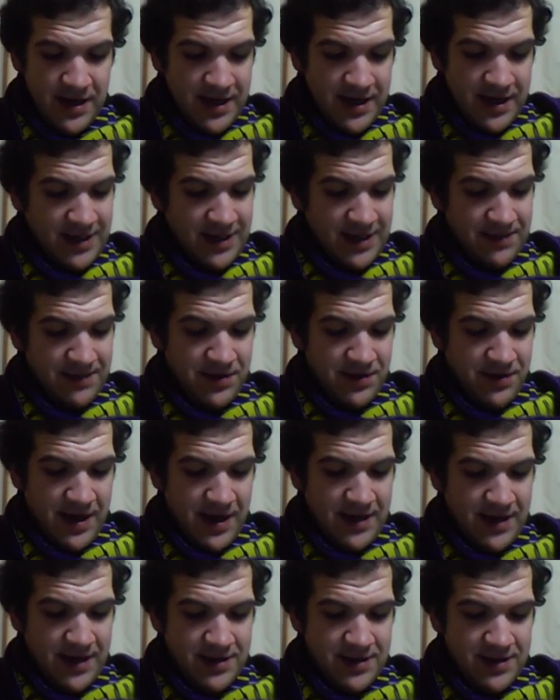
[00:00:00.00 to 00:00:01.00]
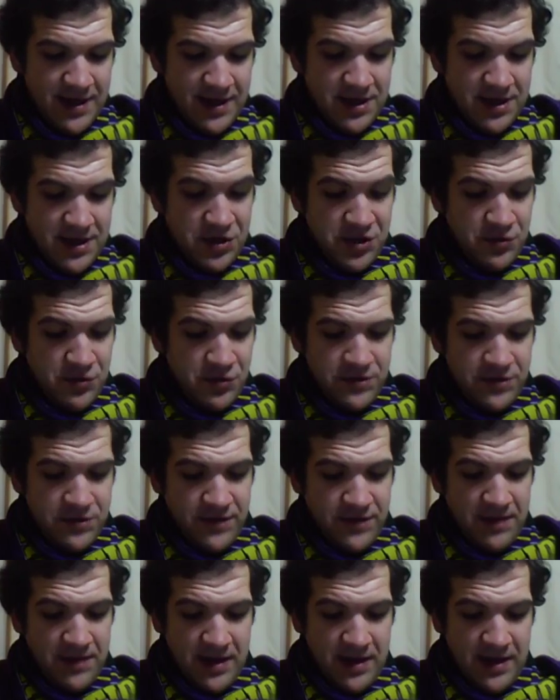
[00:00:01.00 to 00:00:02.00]
except her eyes, huge
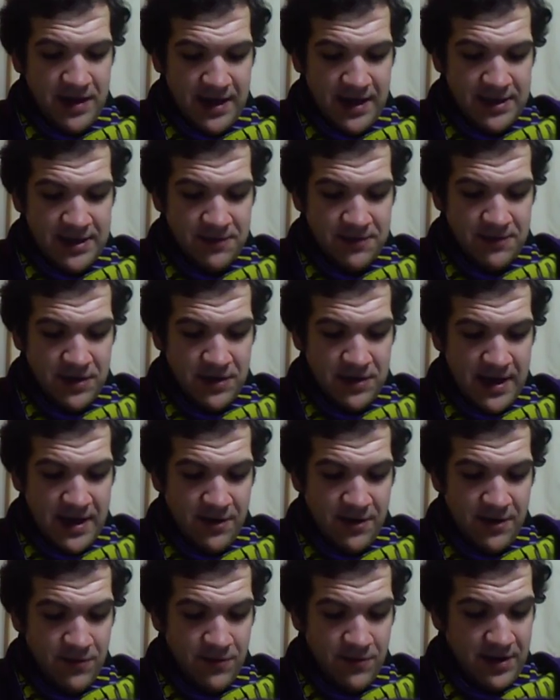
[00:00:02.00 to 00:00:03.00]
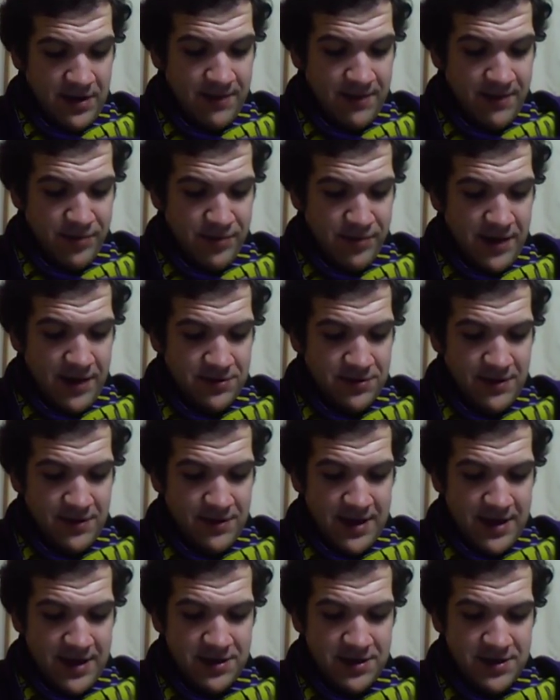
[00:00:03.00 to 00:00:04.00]
flaming eyes that were now without brows or
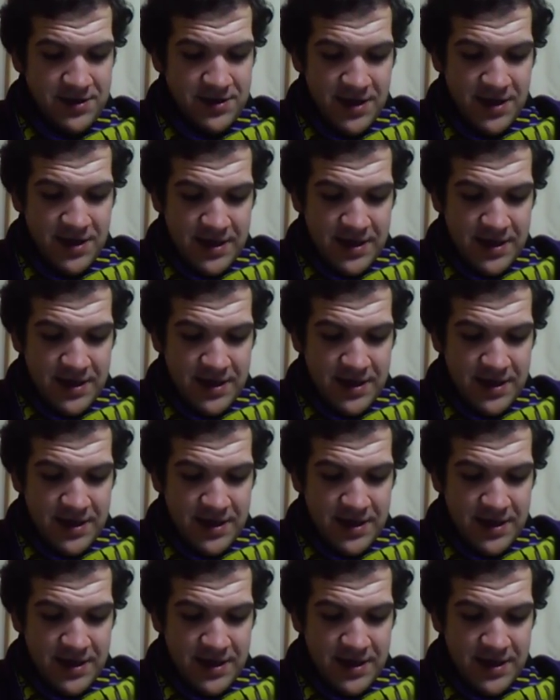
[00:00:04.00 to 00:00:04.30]
lashes.